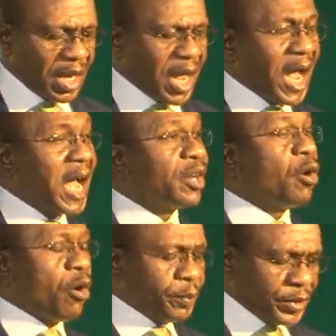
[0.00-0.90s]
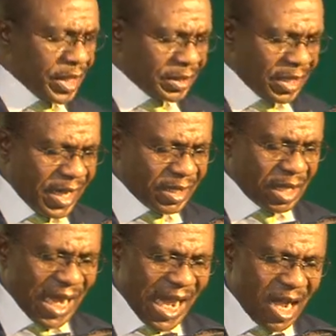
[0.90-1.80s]
an updated
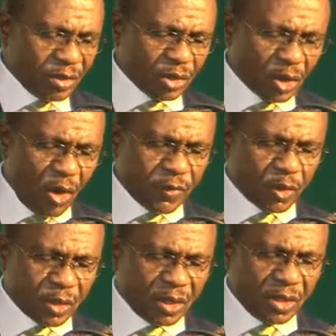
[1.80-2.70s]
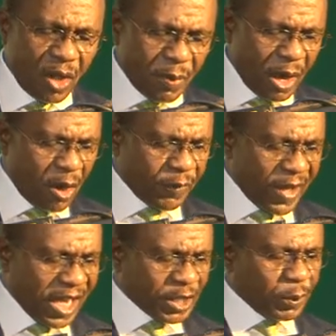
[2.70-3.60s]
count of total number of
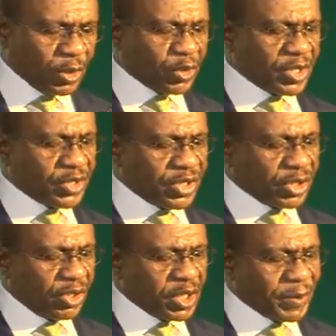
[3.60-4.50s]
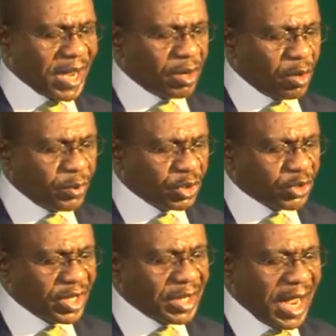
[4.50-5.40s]
export restrictions by Global
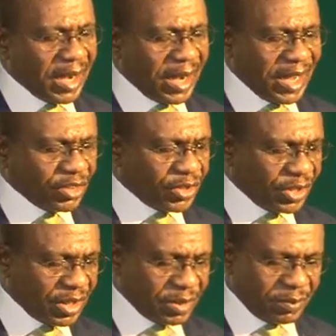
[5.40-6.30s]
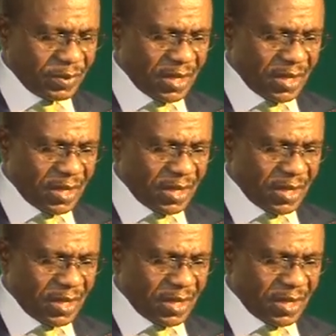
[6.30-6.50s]
Trade Alert Team